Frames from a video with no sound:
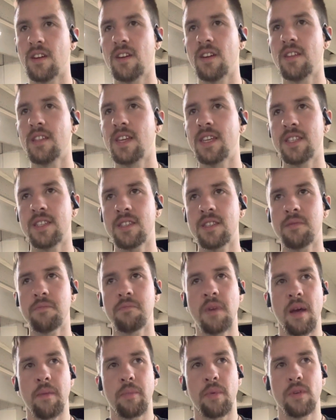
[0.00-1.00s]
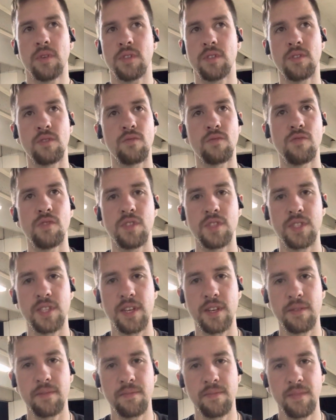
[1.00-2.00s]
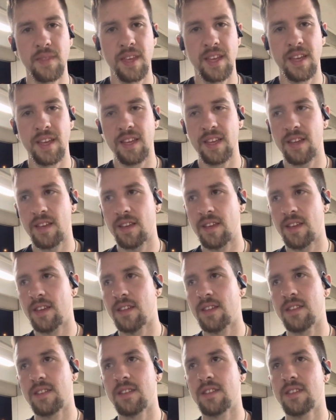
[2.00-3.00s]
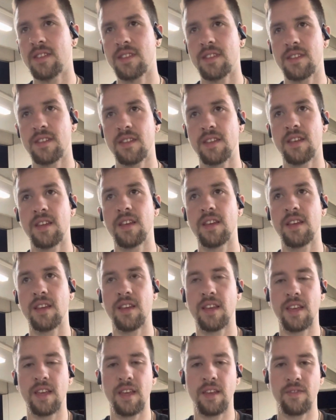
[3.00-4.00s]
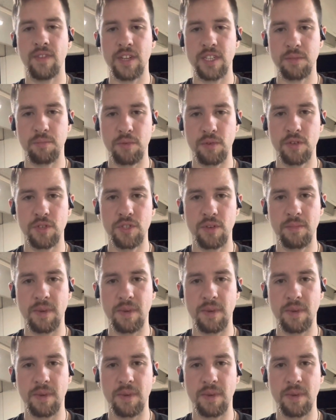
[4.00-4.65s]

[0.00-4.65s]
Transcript: That's my personal rule of thumb, is if I splurge on